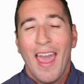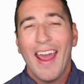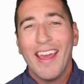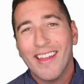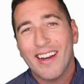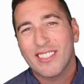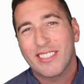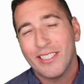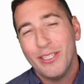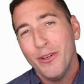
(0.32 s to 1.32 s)
Hey there,
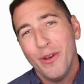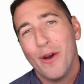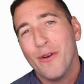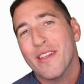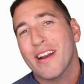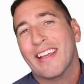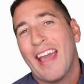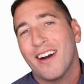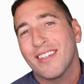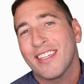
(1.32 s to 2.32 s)
did you know that a
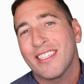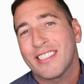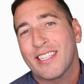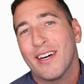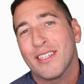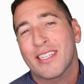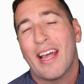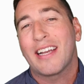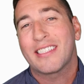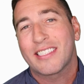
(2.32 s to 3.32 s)
Galeon sells
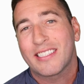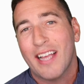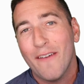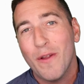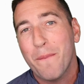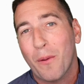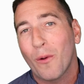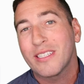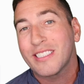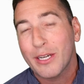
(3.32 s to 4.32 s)
at
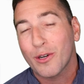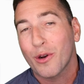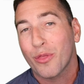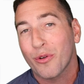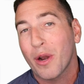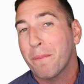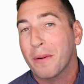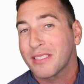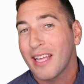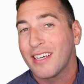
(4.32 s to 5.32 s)

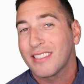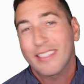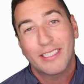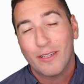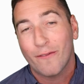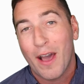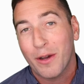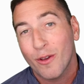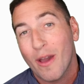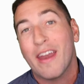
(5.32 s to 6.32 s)
7.03% its listed
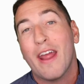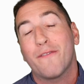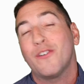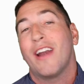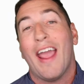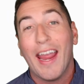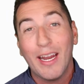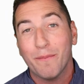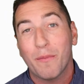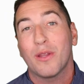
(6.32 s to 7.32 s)
value and after an
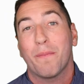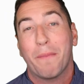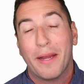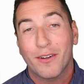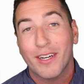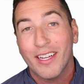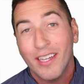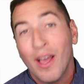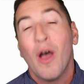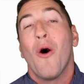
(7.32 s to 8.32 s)
8-month
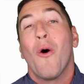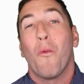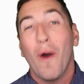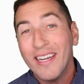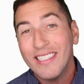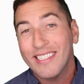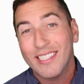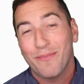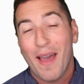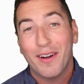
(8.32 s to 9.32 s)
period? Why does
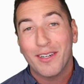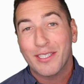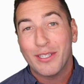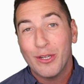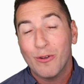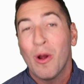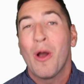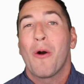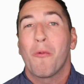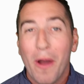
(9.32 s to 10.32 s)
this matter to you?
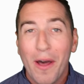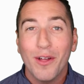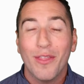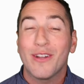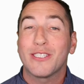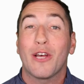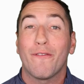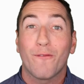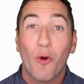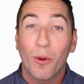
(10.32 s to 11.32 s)
Well, there's
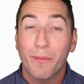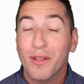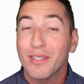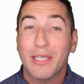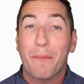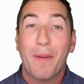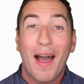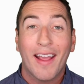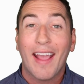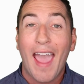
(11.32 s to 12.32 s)
a formula to
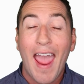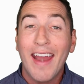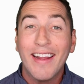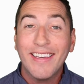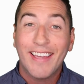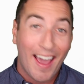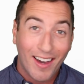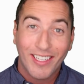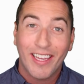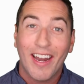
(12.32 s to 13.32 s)
buying any
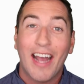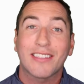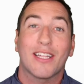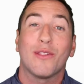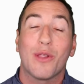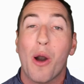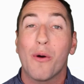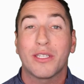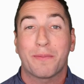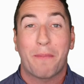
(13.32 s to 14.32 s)
Galeon at the
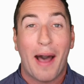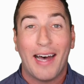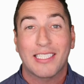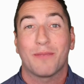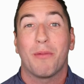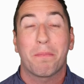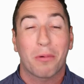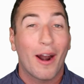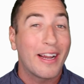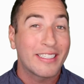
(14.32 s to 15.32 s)
lowest possible
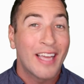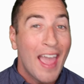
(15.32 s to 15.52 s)
price.